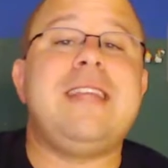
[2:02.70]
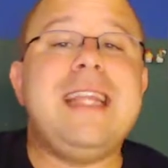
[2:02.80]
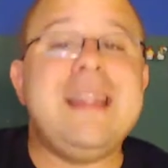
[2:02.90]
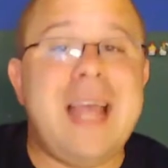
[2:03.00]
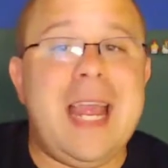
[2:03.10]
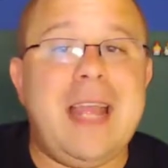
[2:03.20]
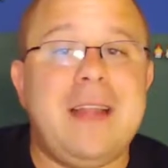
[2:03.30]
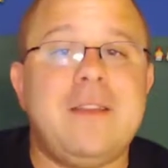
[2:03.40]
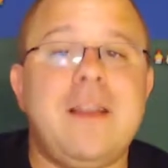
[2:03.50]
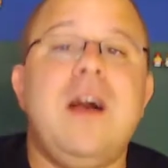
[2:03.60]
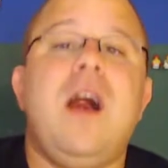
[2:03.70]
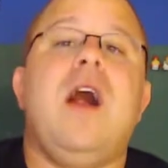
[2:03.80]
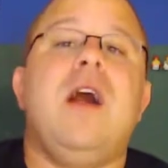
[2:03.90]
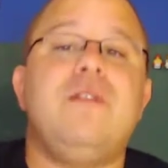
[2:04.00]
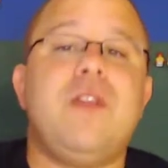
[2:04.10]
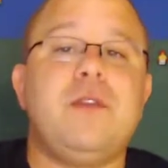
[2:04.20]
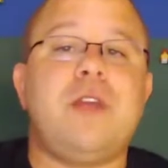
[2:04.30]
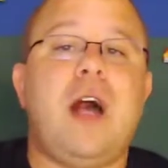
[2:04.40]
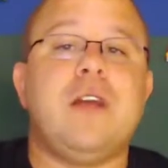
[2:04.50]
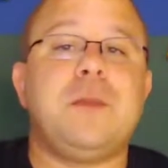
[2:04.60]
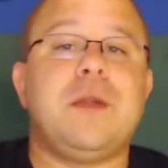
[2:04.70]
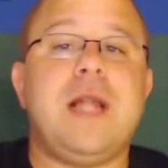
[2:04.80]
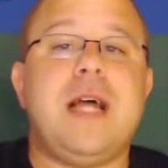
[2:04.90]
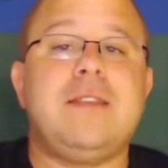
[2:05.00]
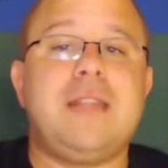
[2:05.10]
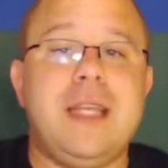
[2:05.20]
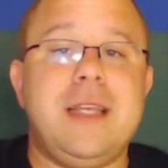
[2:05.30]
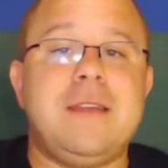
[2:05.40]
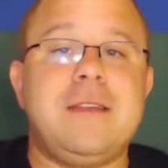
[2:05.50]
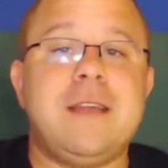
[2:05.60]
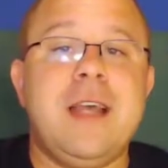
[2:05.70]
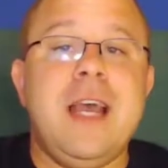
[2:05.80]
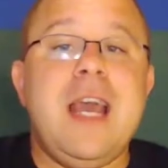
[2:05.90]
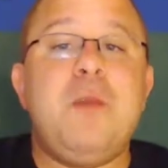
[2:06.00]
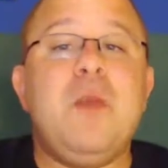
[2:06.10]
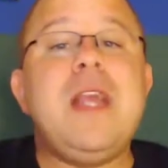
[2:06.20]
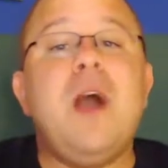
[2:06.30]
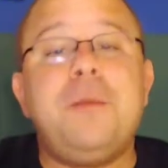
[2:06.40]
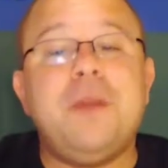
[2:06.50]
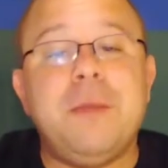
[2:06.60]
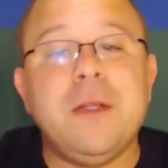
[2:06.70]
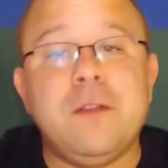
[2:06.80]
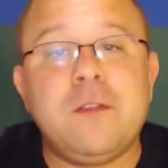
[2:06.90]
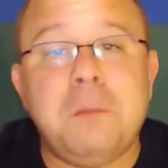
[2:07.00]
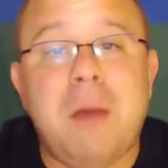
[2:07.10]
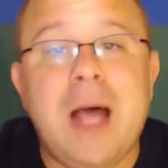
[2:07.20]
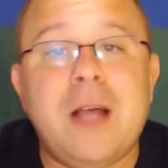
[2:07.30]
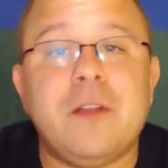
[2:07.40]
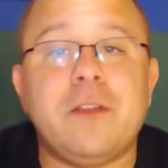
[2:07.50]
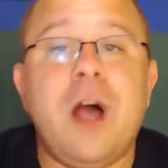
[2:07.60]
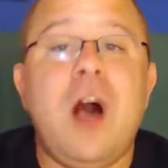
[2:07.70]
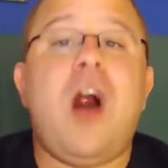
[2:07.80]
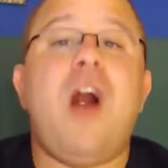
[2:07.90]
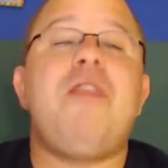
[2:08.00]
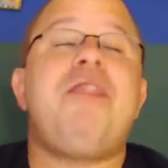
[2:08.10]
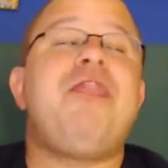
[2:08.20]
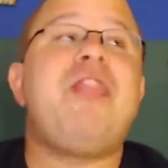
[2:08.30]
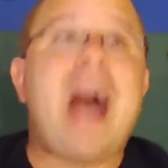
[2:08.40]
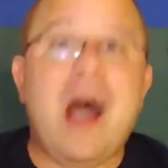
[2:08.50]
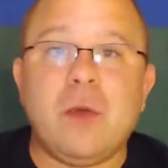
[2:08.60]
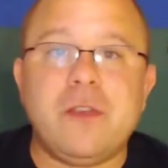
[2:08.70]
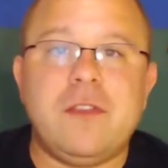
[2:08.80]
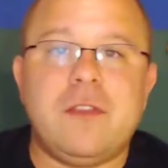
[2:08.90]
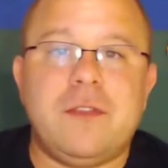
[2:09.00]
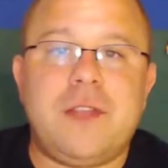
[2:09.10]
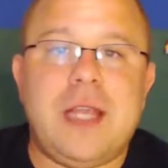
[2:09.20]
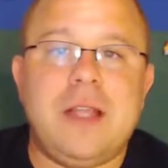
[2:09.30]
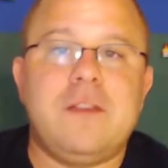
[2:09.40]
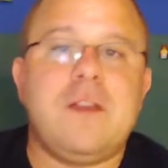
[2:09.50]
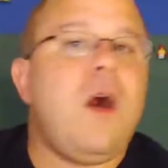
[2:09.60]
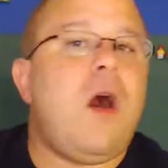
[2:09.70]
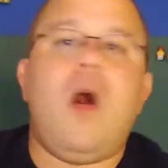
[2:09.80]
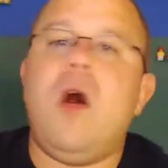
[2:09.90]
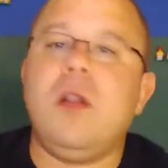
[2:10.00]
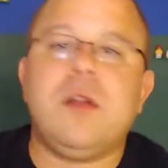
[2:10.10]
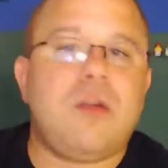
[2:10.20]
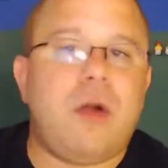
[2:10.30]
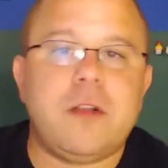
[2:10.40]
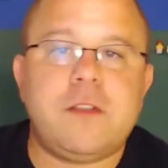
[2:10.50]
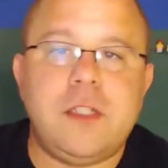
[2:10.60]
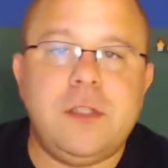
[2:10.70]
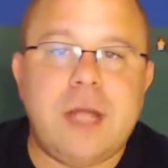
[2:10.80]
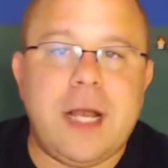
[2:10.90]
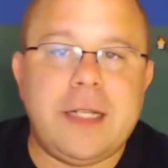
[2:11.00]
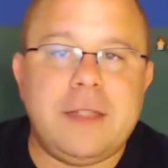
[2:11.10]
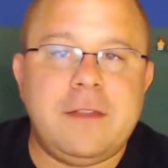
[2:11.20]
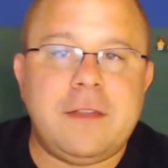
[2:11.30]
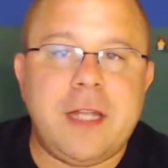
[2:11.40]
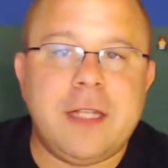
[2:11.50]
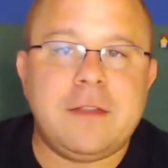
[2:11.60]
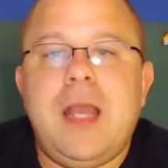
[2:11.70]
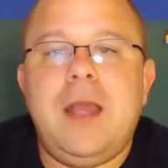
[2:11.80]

in the hands of those hospitalized kids. And we hope to build smiles on thousands of kids all across the United States.